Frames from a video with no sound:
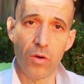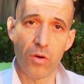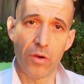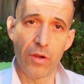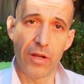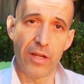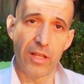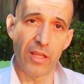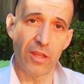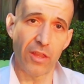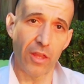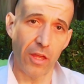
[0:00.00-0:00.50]

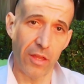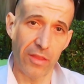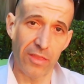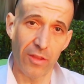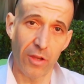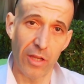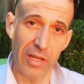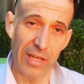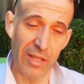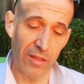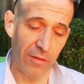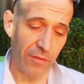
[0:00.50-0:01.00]
any
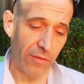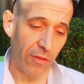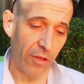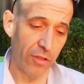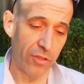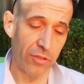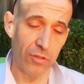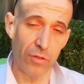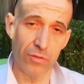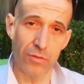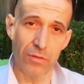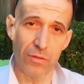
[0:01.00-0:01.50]
of those
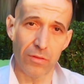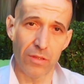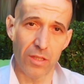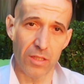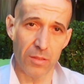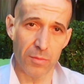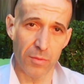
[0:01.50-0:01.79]
sorts of things.